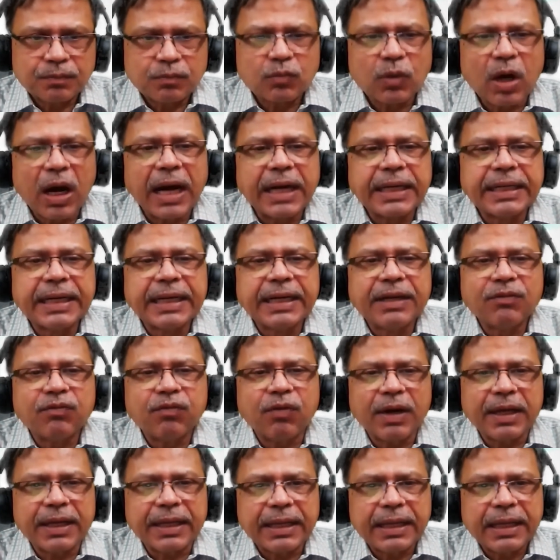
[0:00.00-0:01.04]

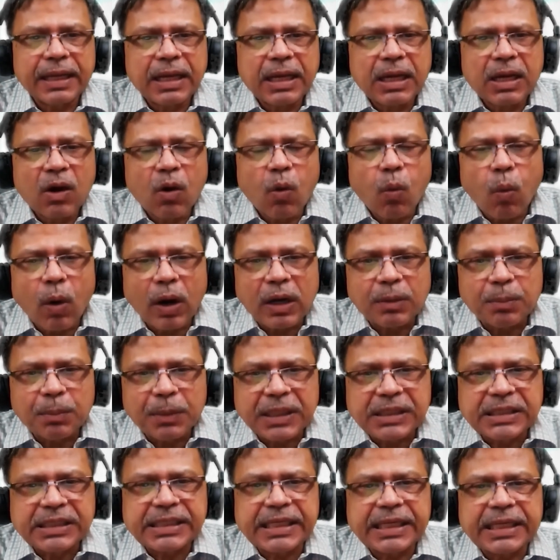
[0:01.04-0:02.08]
Identify what
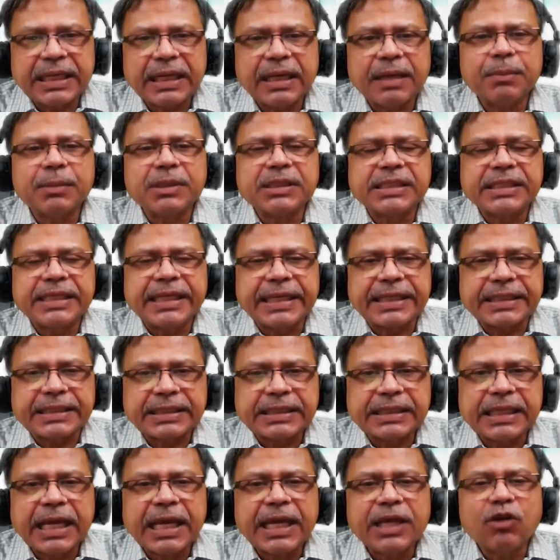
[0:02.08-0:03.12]

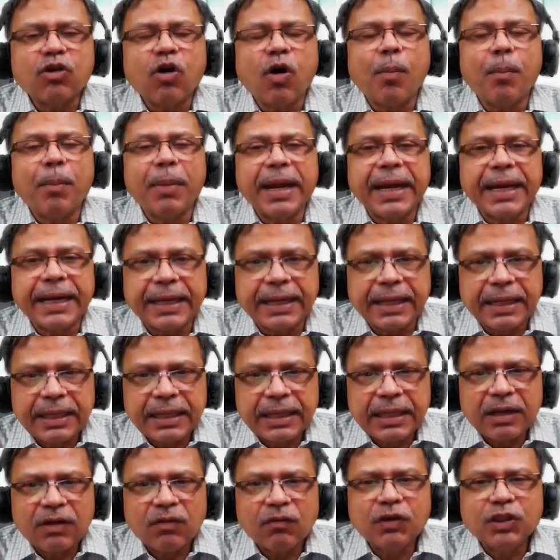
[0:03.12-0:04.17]
mistakes you have made,
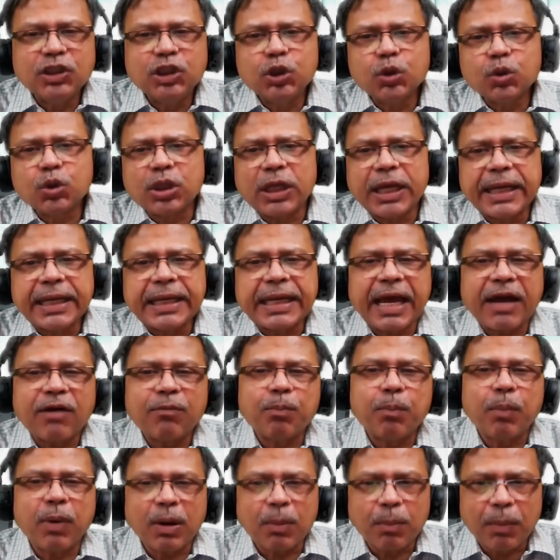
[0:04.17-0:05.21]
which you think have
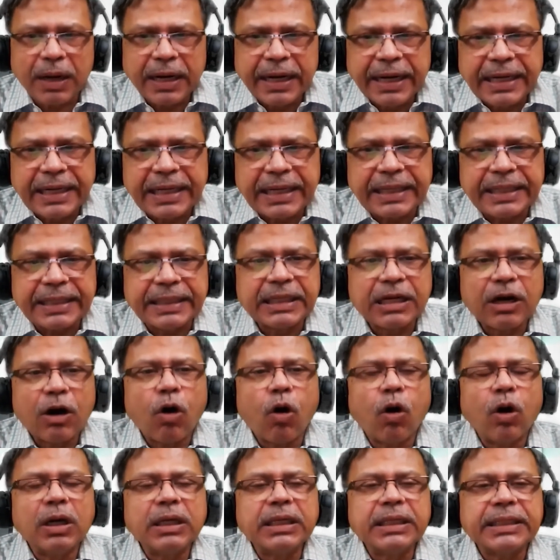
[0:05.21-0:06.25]
permanently
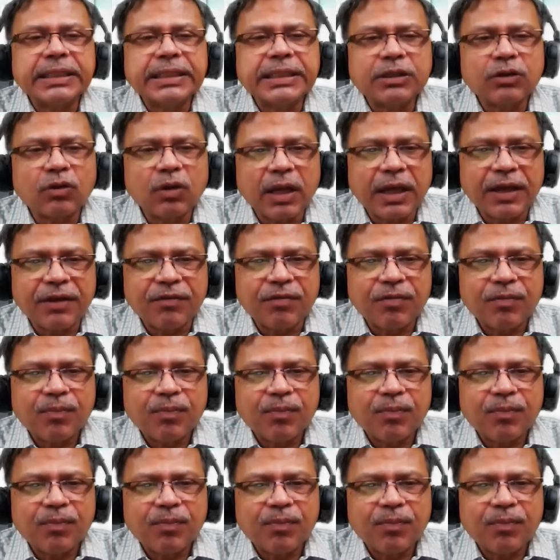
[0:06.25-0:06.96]
altered your life.